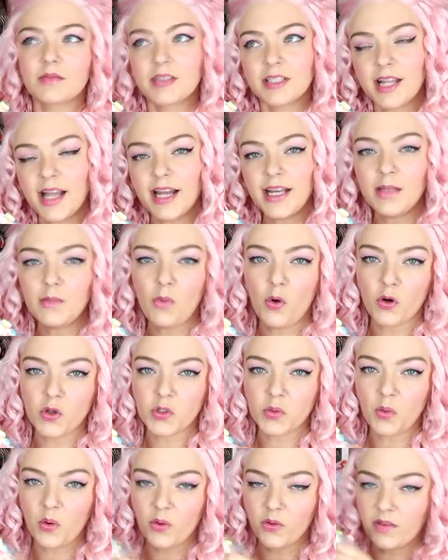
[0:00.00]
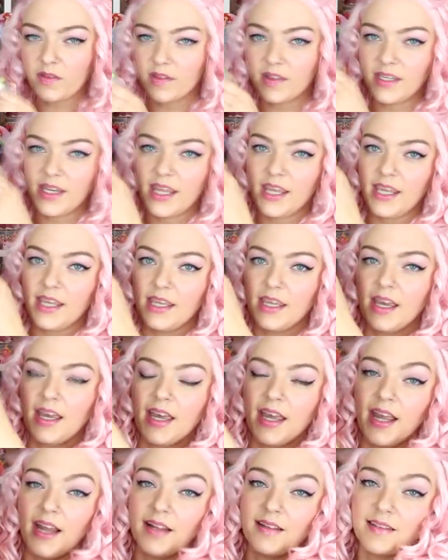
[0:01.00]
slightly more towards the knee.
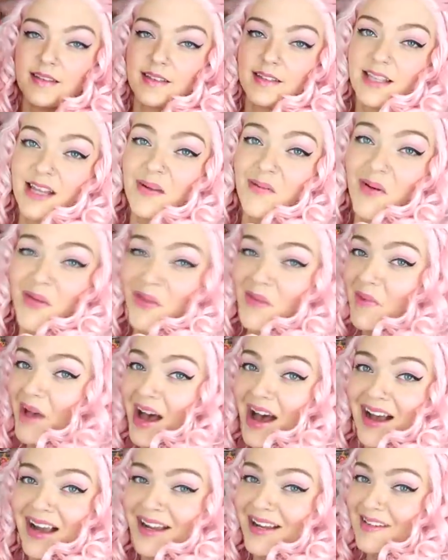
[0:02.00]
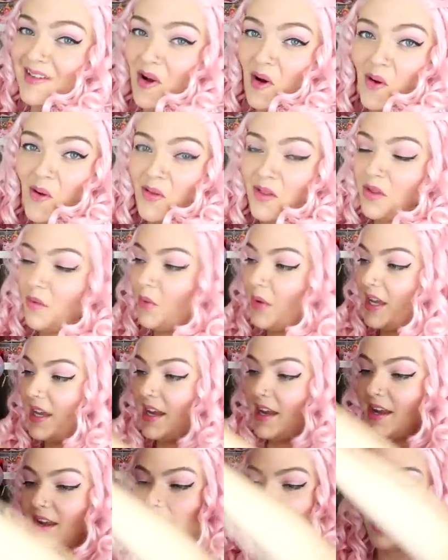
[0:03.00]
It's the same on the back. It's all the
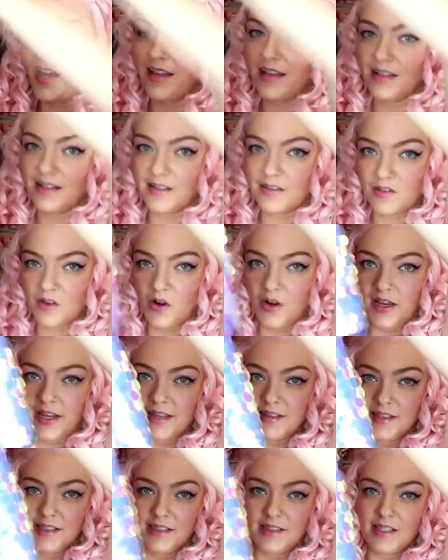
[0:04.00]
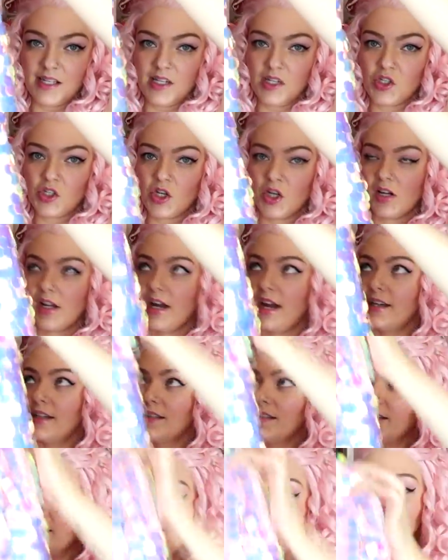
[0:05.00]
way. And then it's got like these t-shirt kind
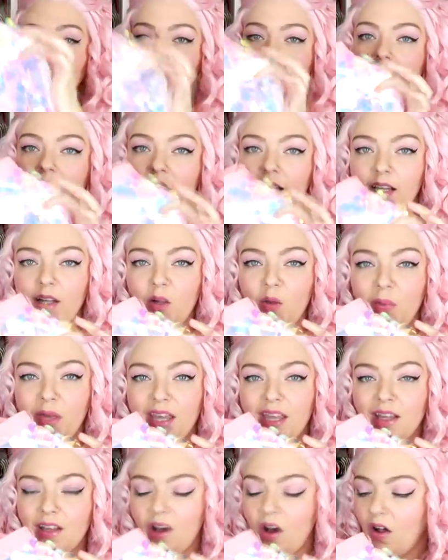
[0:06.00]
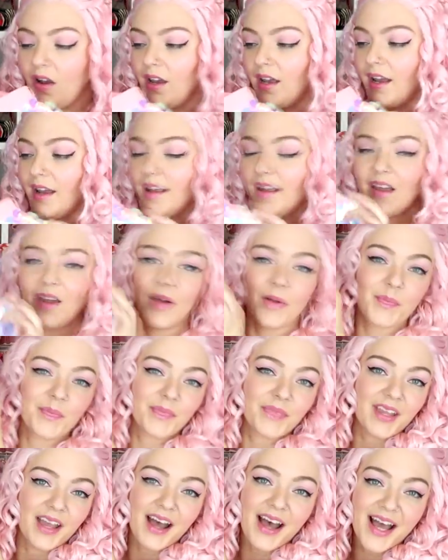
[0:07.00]
of sleeves and a little pink collar.
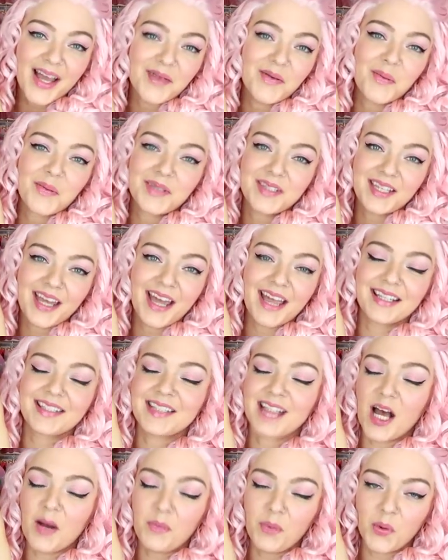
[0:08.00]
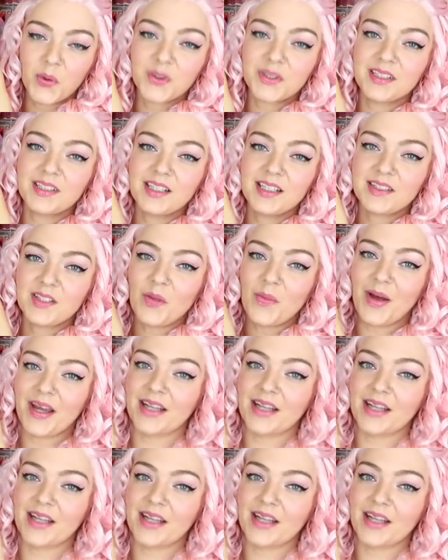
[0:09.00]
I'm obsessed. I posted this on